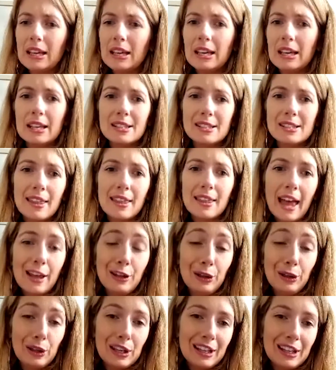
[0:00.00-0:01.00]
so that
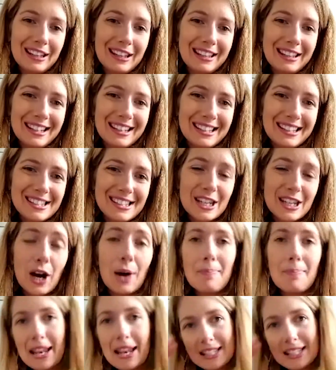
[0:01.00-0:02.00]
you can start
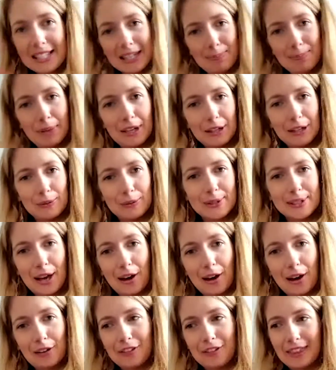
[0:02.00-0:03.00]
mentally putting
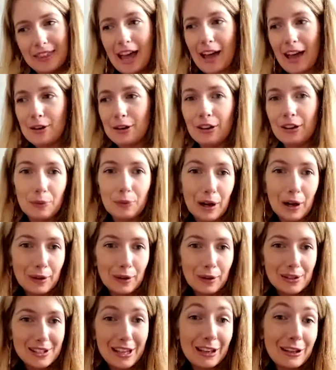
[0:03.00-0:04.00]
yourself in that new
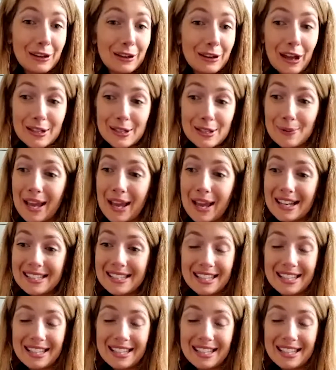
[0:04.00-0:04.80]
world that you're going to enter.